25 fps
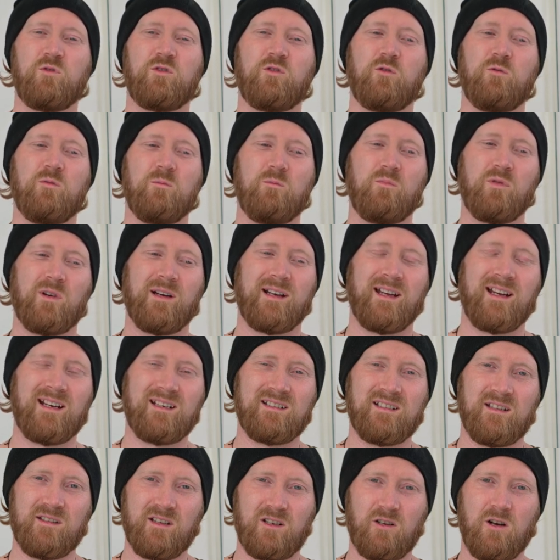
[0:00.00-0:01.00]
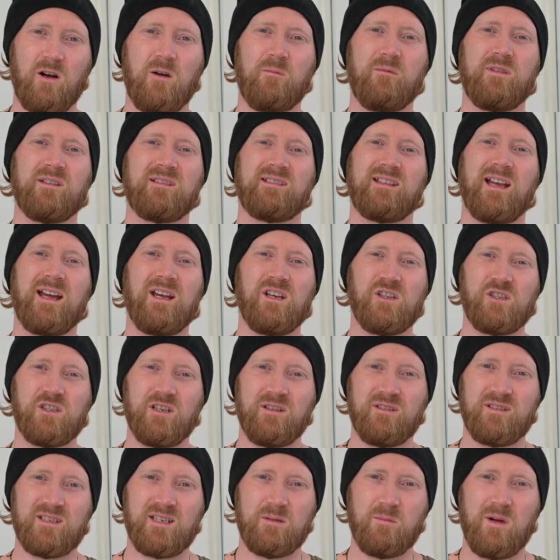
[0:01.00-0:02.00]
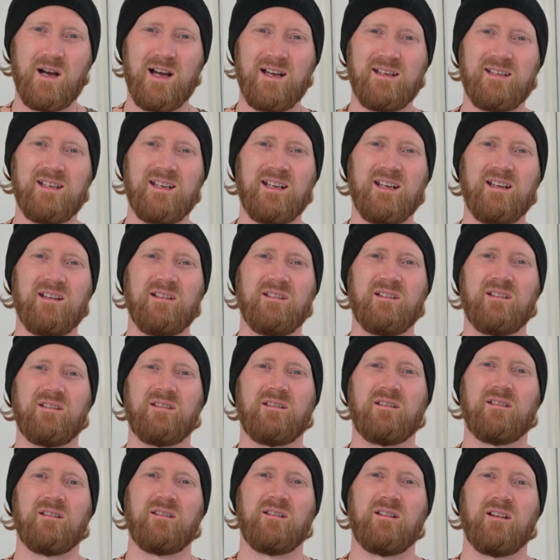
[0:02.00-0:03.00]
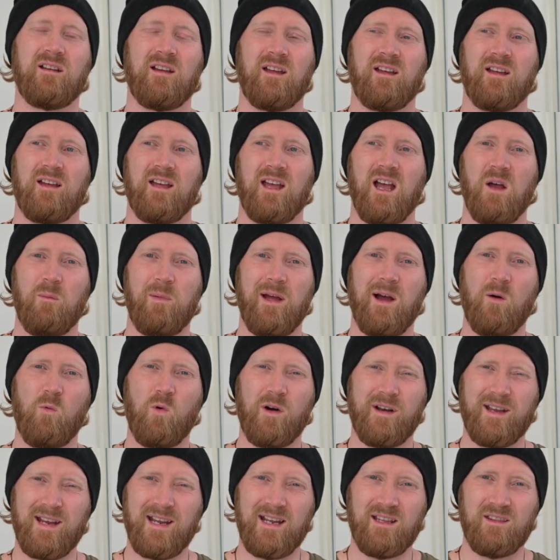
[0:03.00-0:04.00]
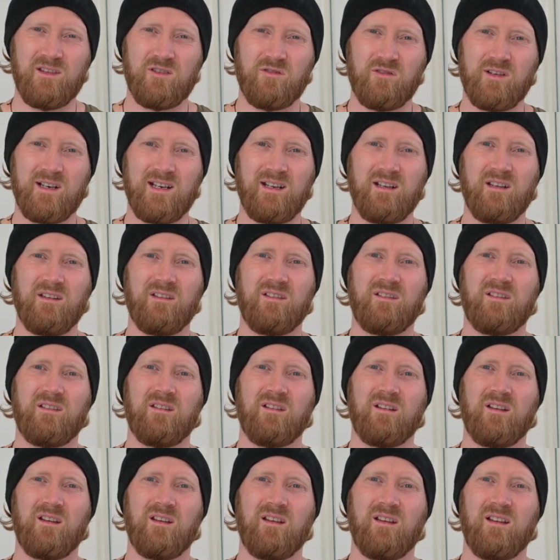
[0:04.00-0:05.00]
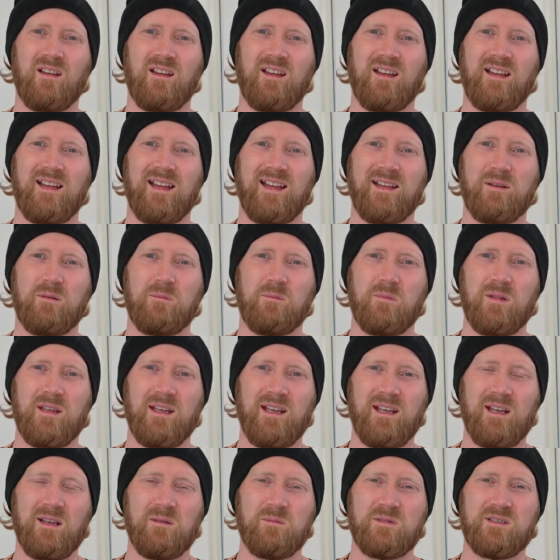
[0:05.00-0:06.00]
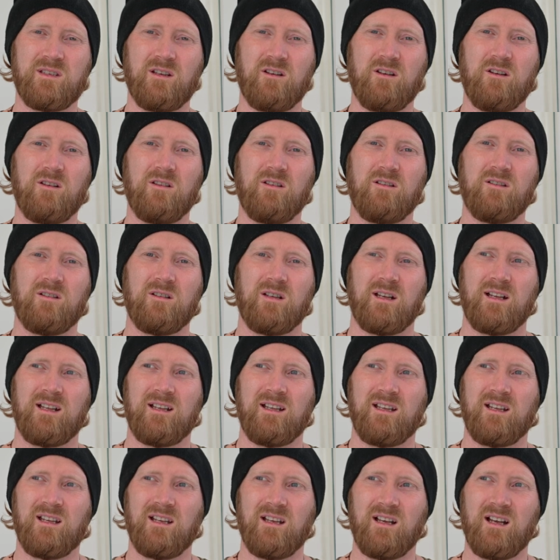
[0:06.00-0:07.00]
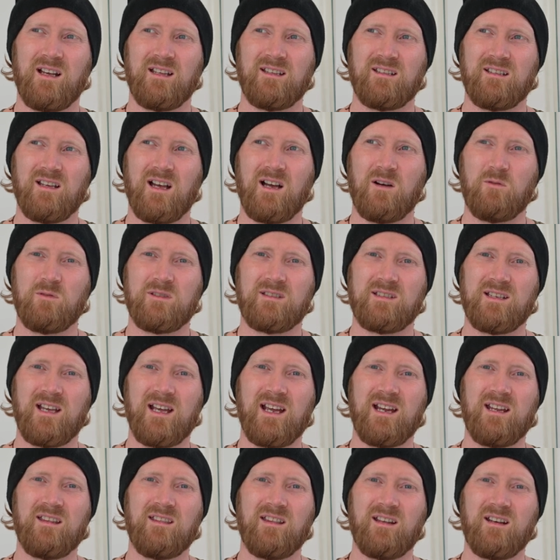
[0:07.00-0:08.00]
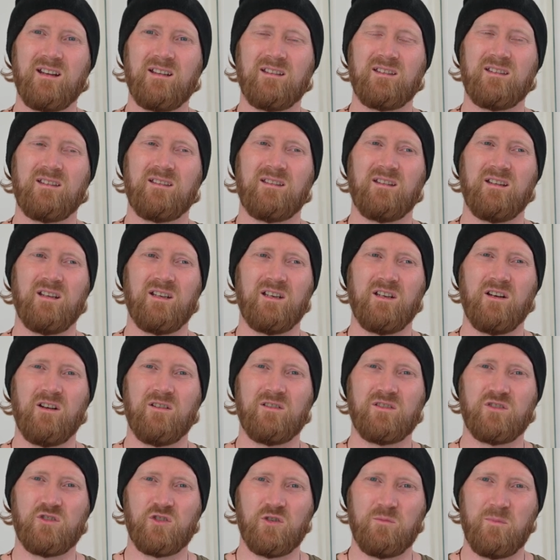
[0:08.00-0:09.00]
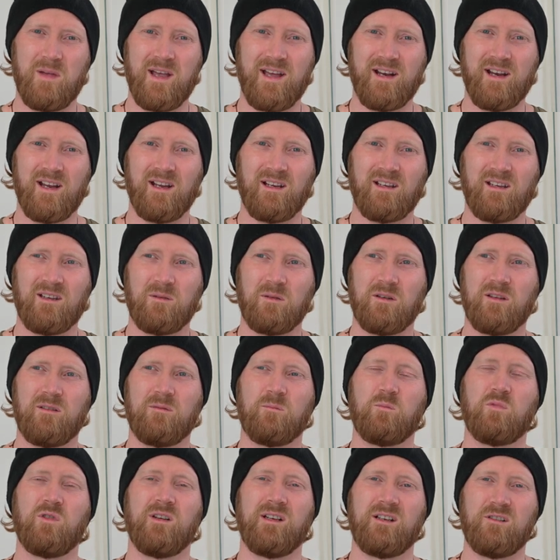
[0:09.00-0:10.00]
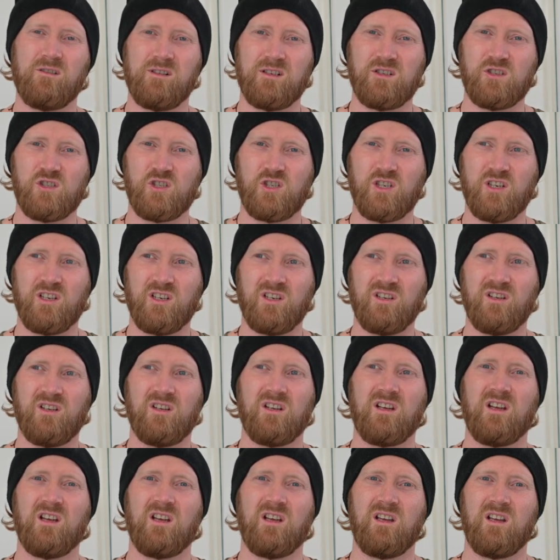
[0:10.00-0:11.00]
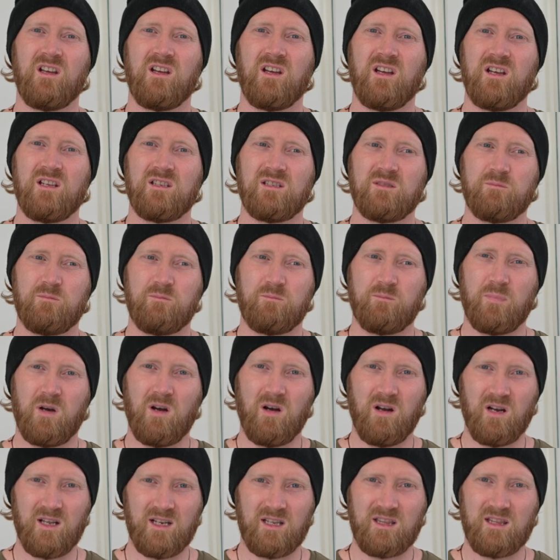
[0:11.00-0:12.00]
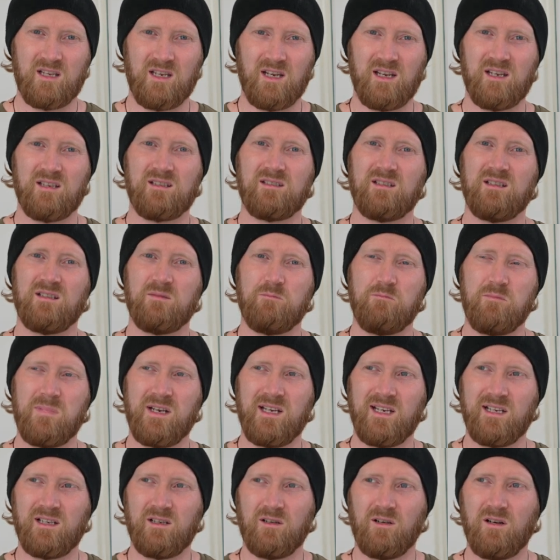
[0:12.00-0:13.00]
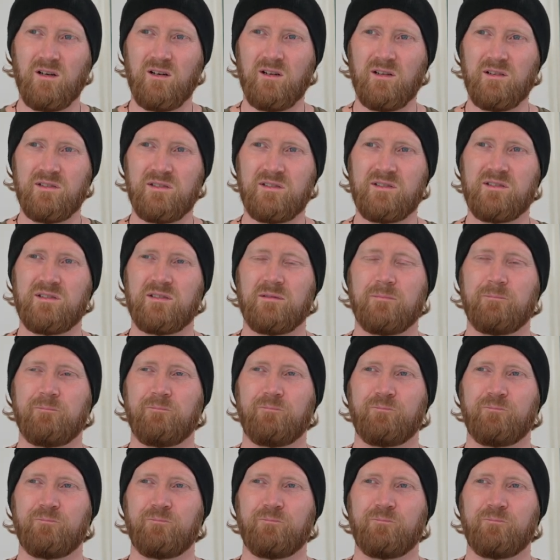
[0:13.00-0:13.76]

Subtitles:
bringing to the conversation some ideas about what heathenry is. And so I would say that it's Germanic, pre-Christian, it's polytheist, it's many gods,